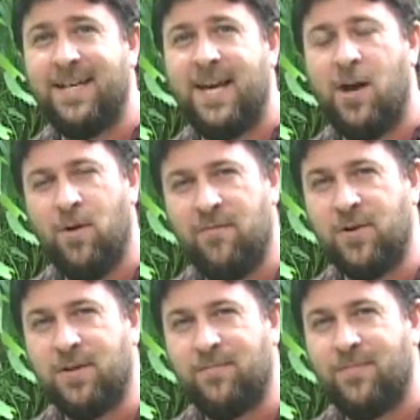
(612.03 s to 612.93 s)

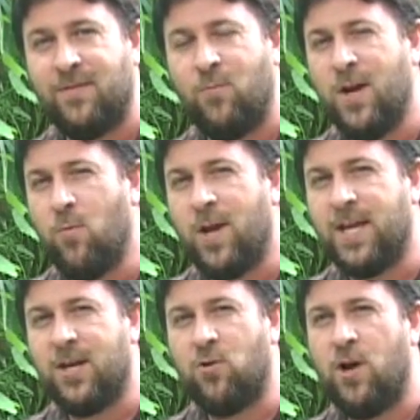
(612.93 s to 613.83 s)
However, what I want to
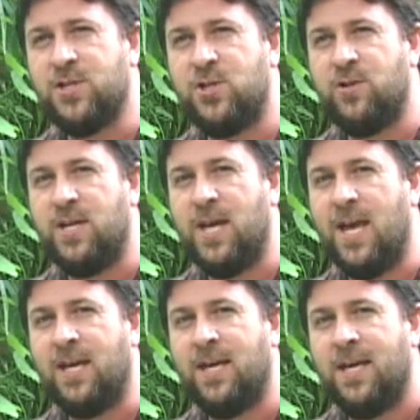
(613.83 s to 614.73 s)
get across to you
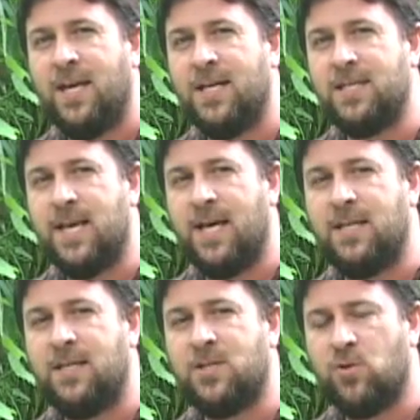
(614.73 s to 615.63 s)
today is
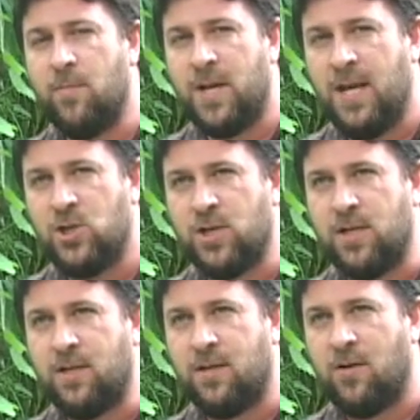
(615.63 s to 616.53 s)
that
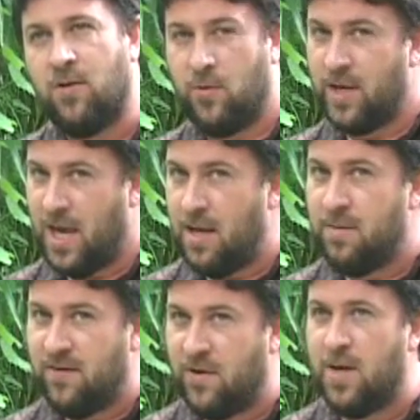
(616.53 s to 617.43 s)
discrimination, although it can
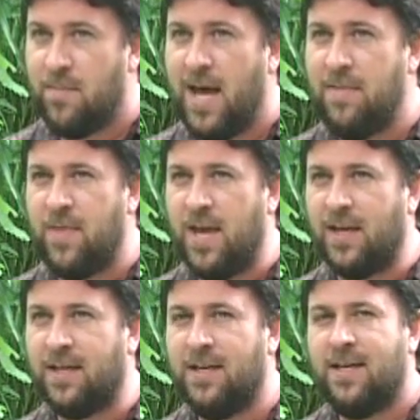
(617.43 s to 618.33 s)
be a very bad
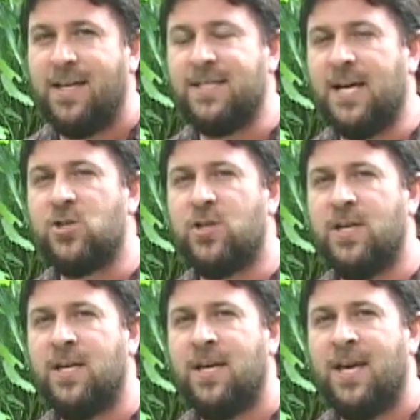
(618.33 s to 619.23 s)
thing, is
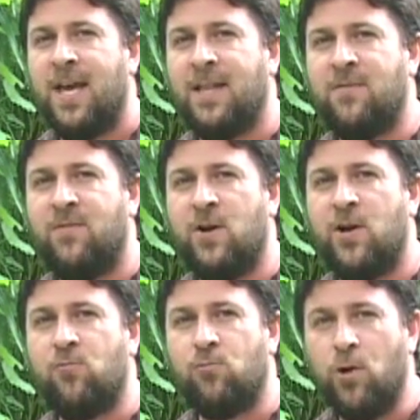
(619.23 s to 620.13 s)
actually at the
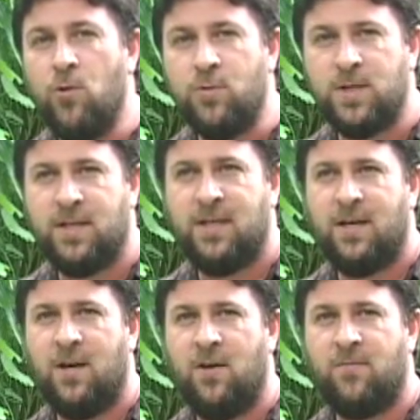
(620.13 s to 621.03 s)
very root
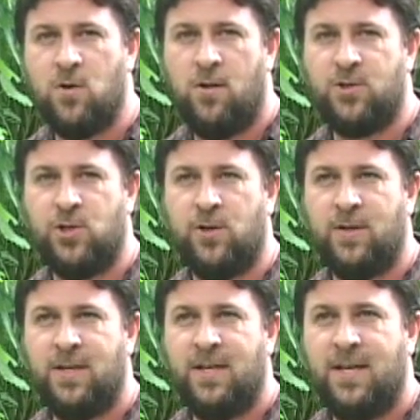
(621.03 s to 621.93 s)
of culture.
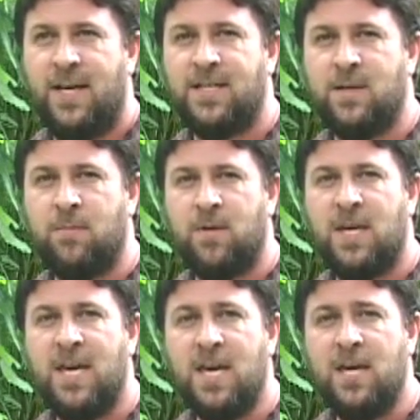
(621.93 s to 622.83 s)
It's a
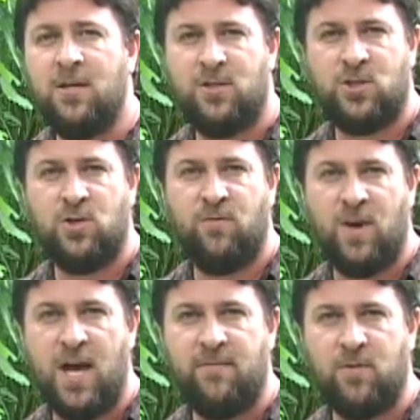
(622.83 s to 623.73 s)
key to
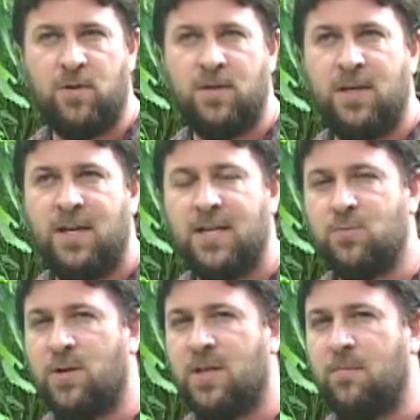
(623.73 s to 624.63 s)
survival.
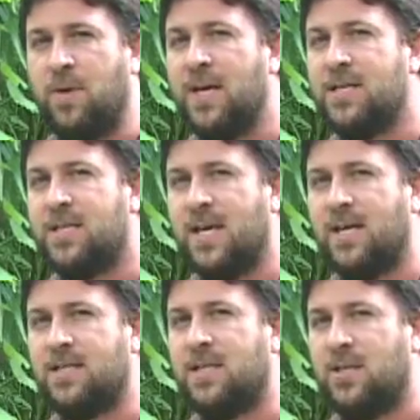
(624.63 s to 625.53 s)
It's one of the biggest
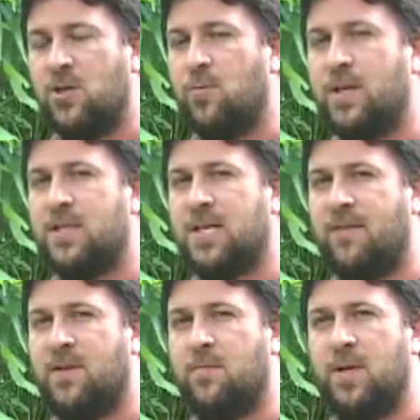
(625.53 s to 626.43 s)
things that humans
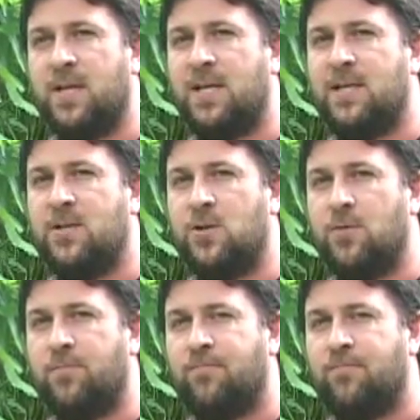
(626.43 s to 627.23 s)
have the ability to do.